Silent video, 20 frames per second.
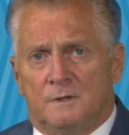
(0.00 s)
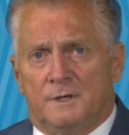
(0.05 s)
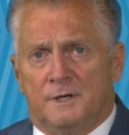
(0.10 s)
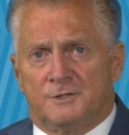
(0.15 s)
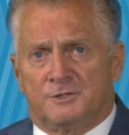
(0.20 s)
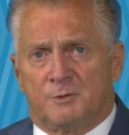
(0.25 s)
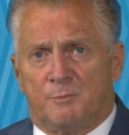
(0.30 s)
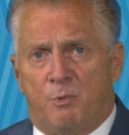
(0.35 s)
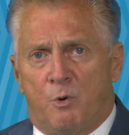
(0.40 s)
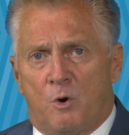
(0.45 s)

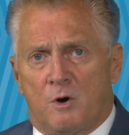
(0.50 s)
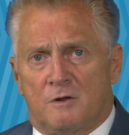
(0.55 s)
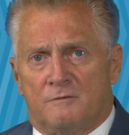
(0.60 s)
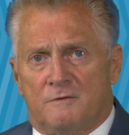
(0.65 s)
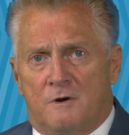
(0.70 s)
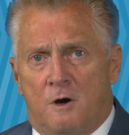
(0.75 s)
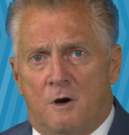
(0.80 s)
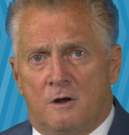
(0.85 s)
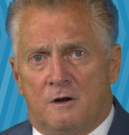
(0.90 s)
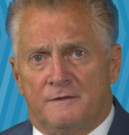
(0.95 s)
In support of
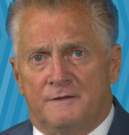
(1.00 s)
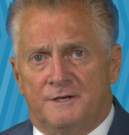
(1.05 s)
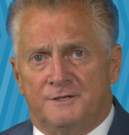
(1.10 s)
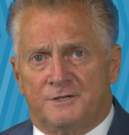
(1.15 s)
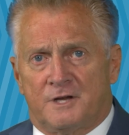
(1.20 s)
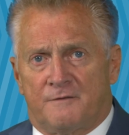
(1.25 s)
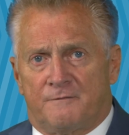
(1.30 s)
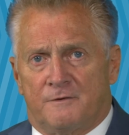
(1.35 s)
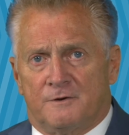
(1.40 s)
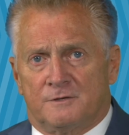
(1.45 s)
all of these
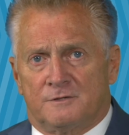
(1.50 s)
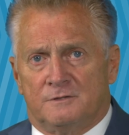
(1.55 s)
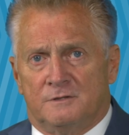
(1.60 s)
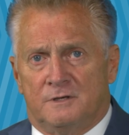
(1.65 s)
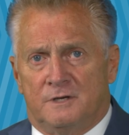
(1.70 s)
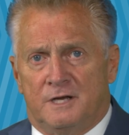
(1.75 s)
efforts,